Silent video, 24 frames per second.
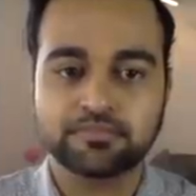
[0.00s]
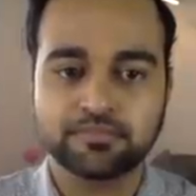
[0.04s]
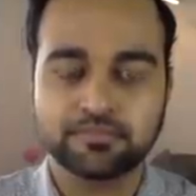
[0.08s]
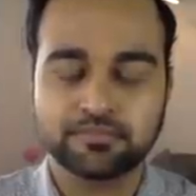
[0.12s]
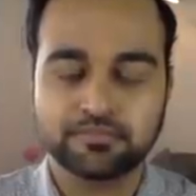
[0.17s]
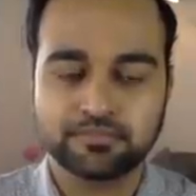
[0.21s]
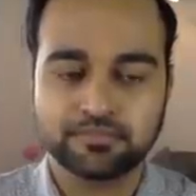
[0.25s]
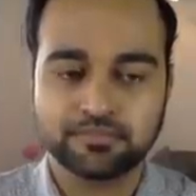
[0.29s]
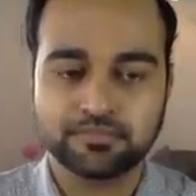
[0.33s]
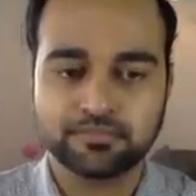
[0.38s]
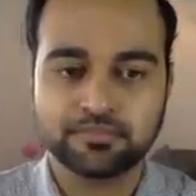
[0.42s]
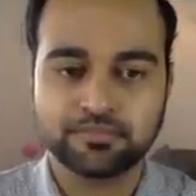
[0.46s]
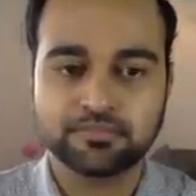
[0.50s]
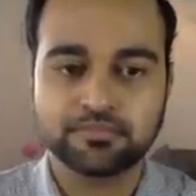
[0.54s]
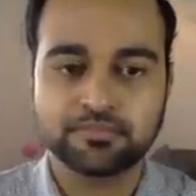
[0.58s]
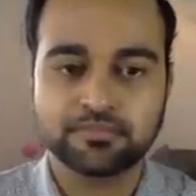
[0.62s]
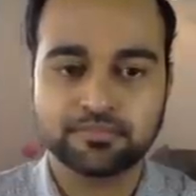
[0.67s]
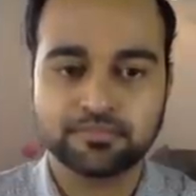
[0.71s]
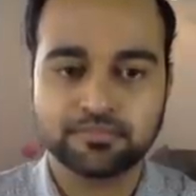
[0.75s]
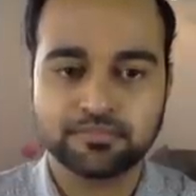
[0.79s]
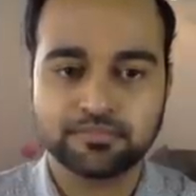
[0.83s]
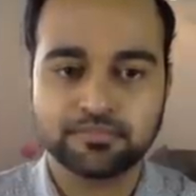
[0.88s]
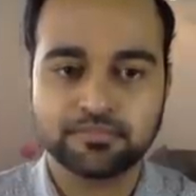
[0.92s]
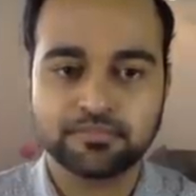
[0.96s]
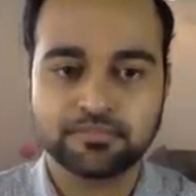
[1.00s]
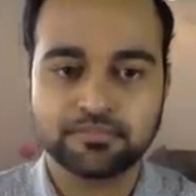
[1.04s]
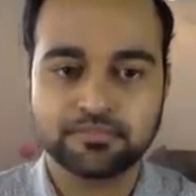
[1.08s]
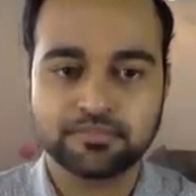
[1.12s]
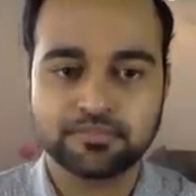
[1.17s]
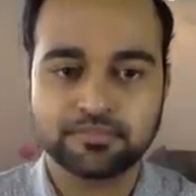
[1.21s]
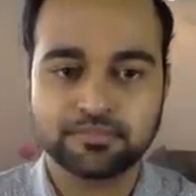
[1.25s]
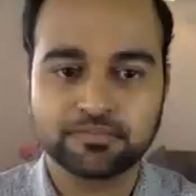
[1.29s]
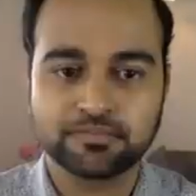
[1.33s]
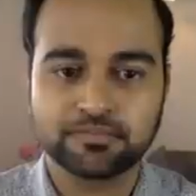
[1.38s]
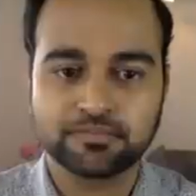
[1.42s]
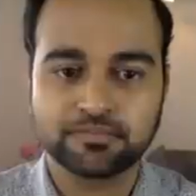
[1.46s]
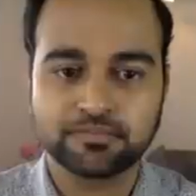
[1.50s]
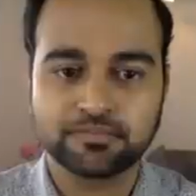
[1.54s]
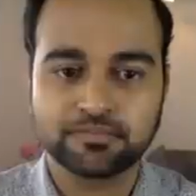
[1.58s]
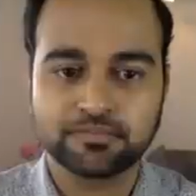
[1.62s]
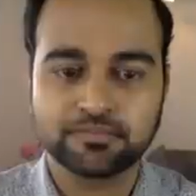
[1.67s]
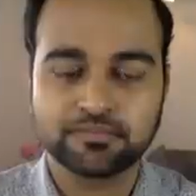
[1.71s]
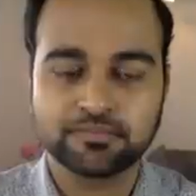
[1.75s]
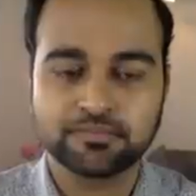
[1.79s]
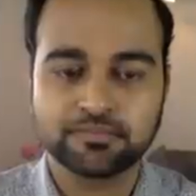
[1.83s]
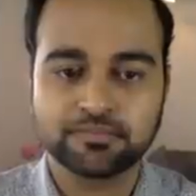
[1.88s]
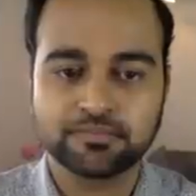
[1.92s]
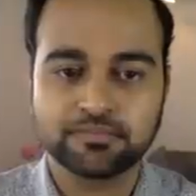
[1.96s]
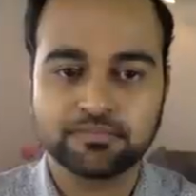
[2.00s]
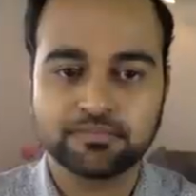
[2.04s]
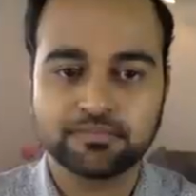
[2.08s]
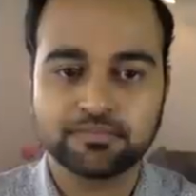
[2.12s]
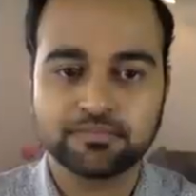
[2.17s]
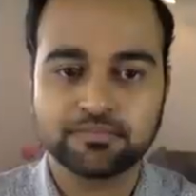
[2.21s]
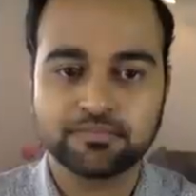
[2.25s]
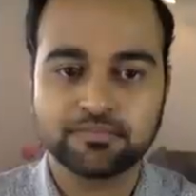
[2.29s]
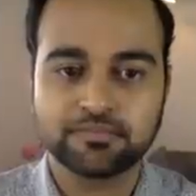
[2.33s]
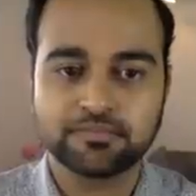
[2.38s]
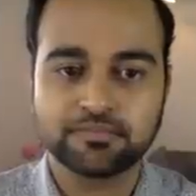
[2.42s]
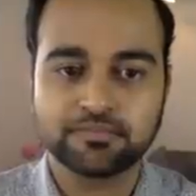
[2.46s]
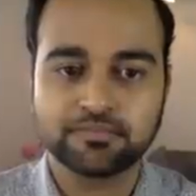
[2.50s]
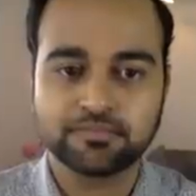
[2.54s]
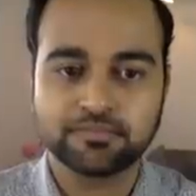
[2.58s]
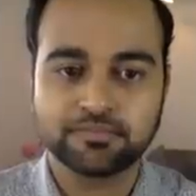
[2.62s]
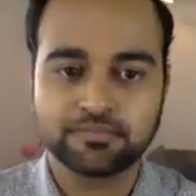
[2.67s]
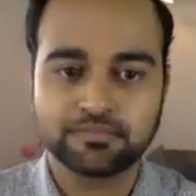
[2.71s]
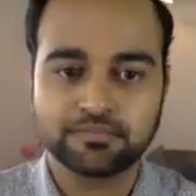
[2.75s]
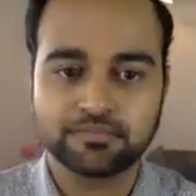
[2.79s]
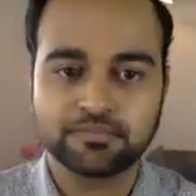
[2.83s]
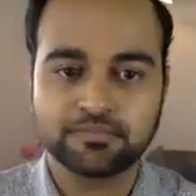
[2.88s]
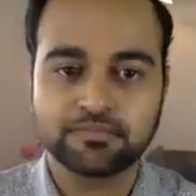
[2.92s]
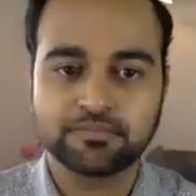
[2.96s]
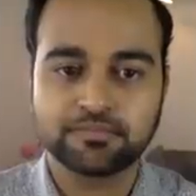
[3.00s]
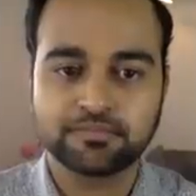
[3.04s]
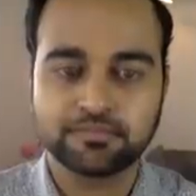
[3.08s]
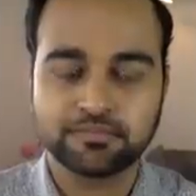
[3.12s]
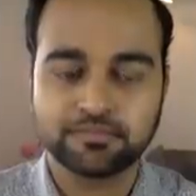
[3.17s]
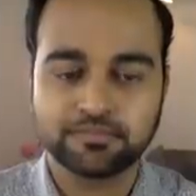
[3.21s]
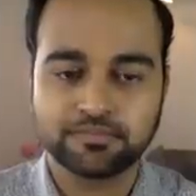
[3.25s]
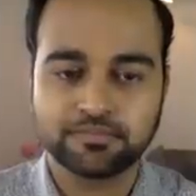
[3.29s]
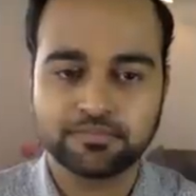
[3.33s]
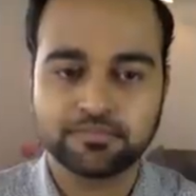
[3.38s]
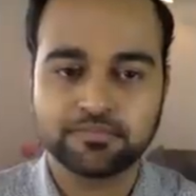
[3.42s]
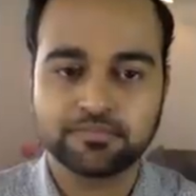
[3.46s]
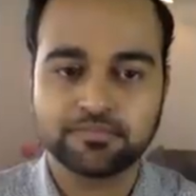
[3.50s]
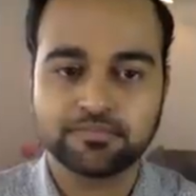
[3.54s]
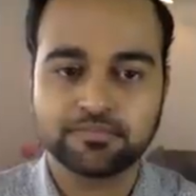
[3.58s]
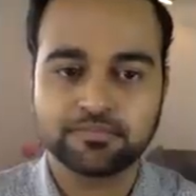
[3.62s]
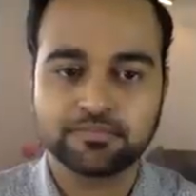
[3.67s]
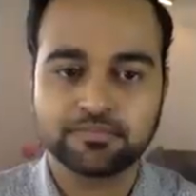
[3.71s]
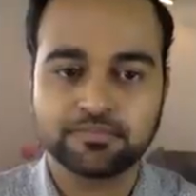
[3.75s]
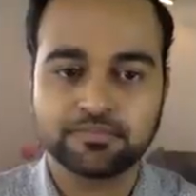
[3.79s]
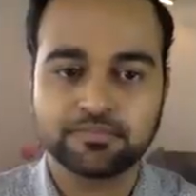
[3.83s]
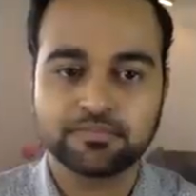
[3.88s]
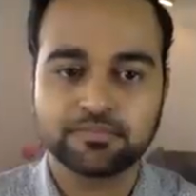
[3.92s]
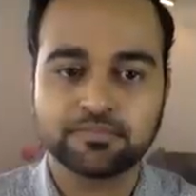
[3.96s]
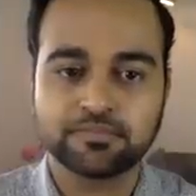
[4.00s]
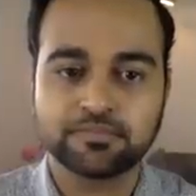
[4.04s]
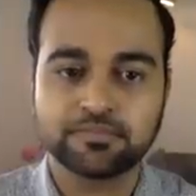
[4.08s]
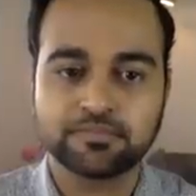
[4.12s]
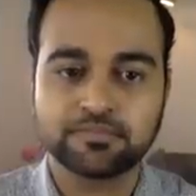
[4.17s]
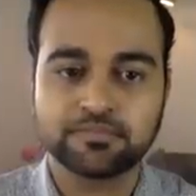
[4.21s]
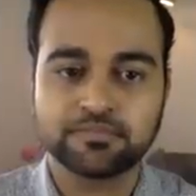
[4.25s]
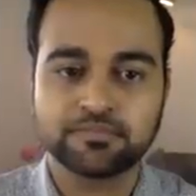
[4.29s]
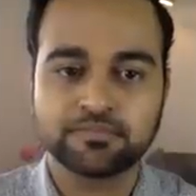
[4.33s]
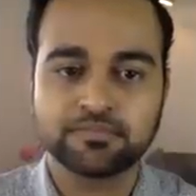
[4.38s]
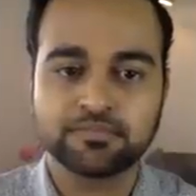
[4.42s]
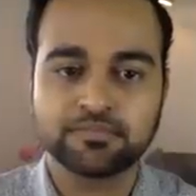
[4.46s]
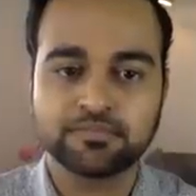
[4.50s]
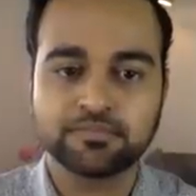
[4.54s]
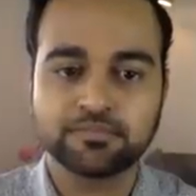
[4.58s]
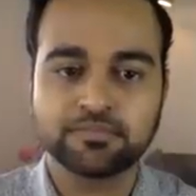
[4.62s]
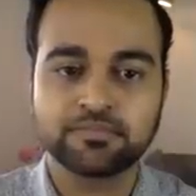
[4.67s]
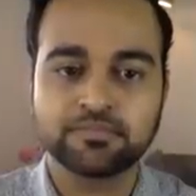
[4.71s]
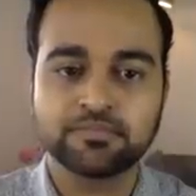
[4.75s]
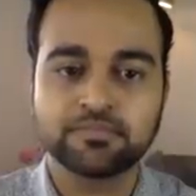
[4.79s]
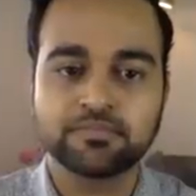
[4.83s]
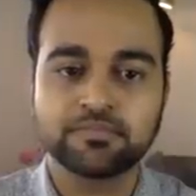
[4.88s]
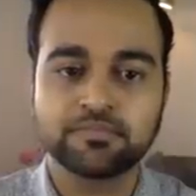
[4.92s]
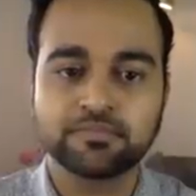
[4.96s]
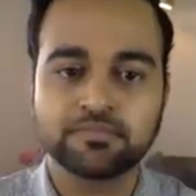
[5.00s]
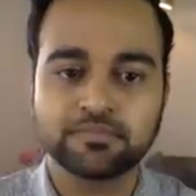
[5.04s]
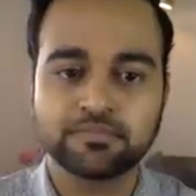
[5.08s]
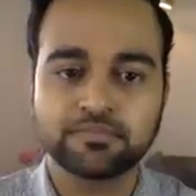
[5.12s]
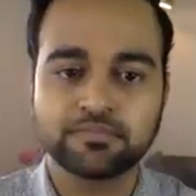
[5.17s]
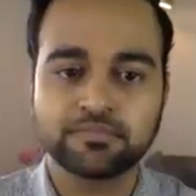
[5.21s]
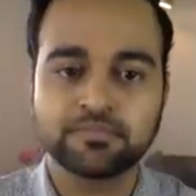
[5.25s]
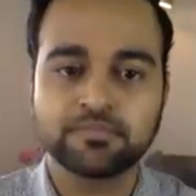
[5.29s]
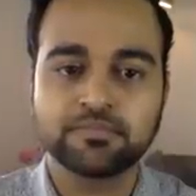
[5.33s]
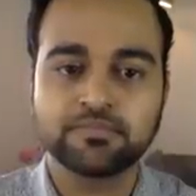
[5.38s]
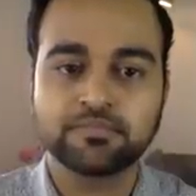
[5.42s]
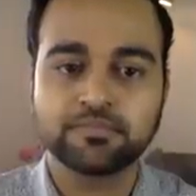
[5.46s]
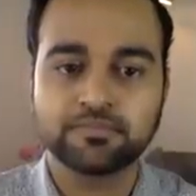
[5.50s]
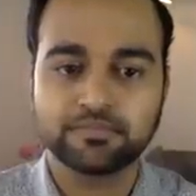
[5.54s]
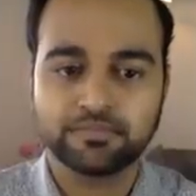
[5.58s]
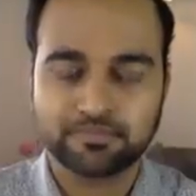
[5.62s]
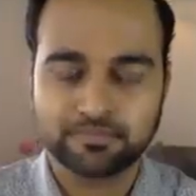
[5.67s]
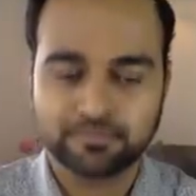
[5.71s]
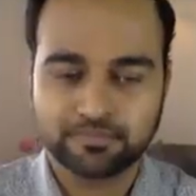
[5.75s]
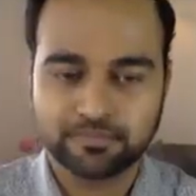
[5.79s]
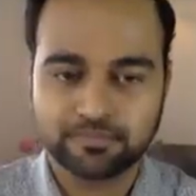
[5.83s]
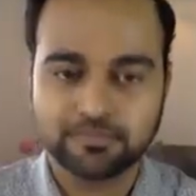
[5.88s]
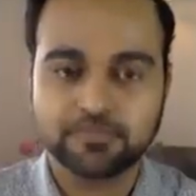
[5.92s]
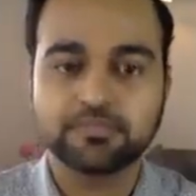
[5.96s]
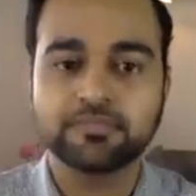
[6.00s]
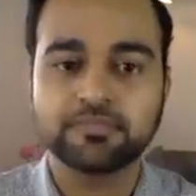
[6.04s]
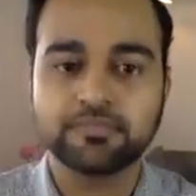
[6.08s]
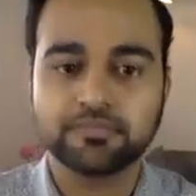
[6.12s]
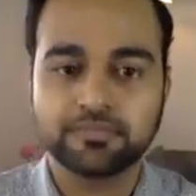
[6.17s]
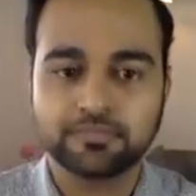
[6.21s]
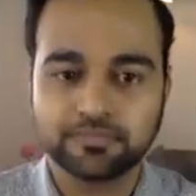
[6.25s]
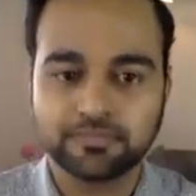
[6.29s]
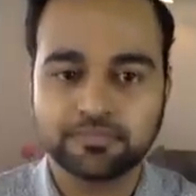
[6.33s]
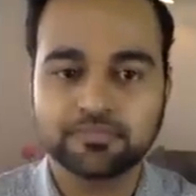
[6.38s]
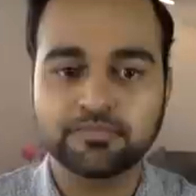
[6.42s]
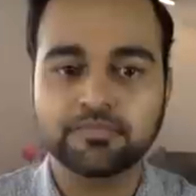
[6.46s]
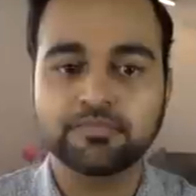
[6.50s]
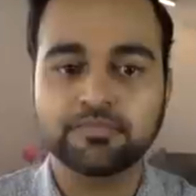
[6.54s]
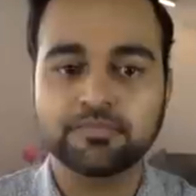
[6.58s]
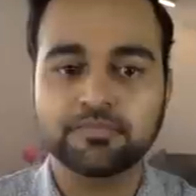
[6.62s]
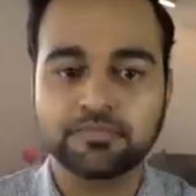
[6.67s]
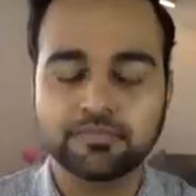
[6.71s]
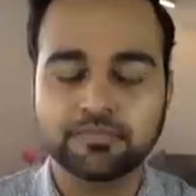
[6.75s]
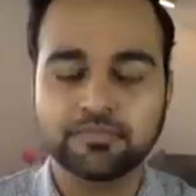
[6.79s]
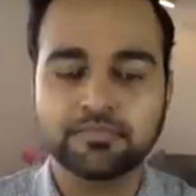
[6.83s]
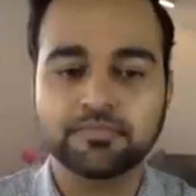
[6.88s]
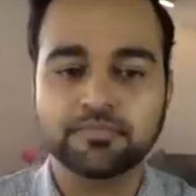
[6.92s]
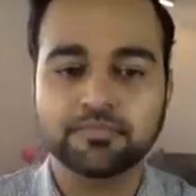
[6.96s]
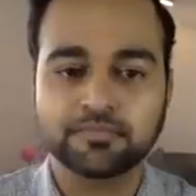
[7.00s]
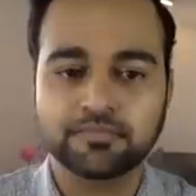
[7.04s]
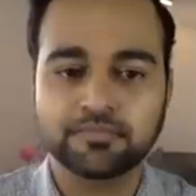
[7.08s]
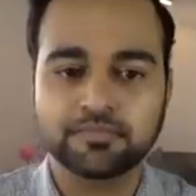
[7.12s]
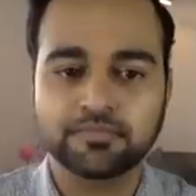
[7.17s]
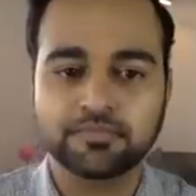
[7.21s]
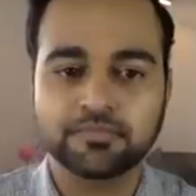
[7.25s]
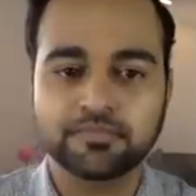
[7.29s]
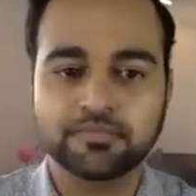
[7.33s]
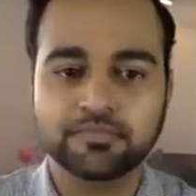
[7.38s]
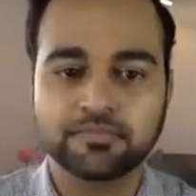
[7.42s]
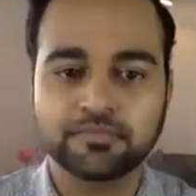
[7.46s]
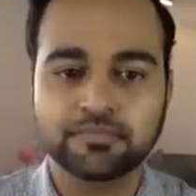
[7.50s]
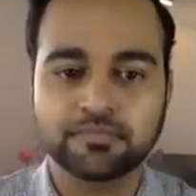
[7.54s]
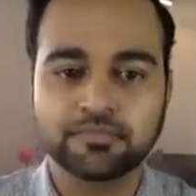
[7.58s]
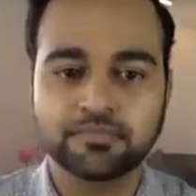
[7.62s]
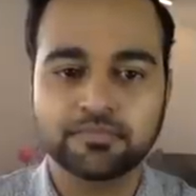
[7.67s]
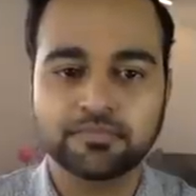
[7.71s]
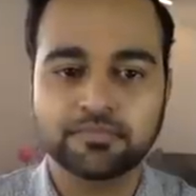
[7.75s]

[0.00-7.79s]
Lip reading: The person shown says nothing.